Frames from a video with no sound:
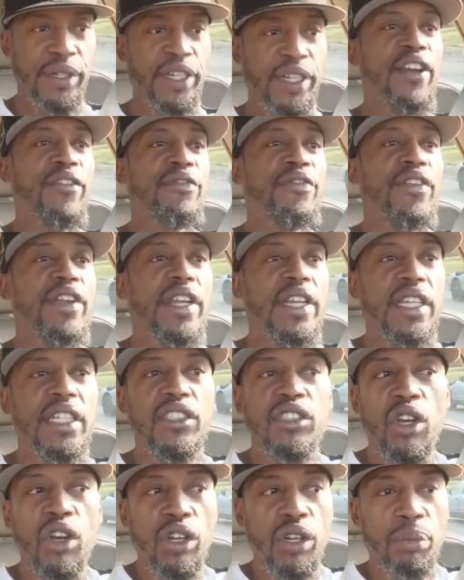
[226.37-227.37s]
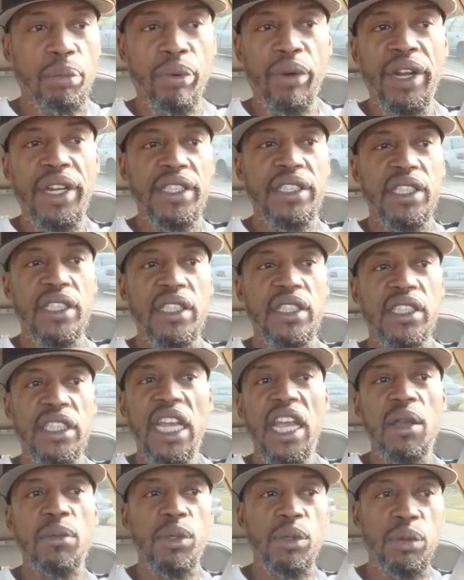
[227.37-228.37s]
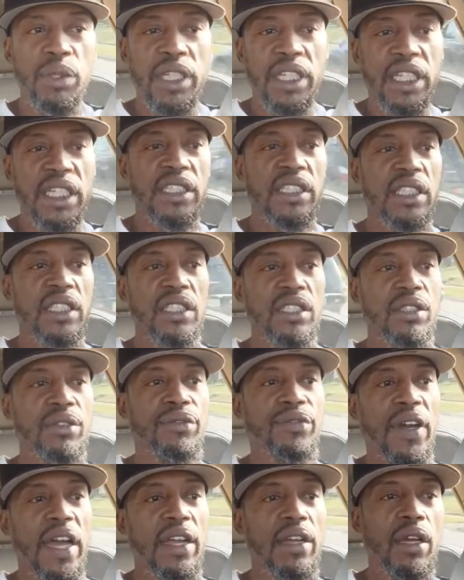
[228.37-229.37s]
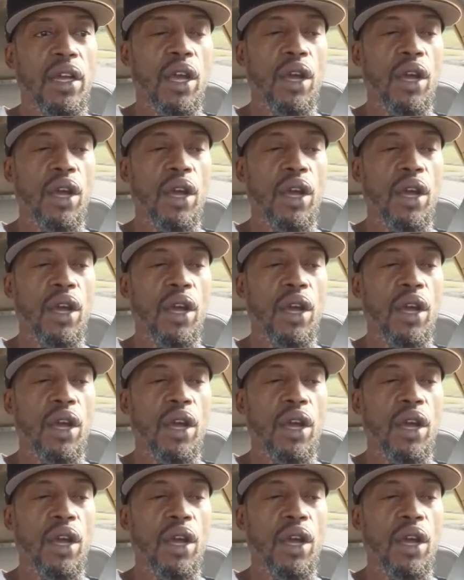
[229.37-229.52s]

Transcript: different he's going to bring to the table when he gets into the fight.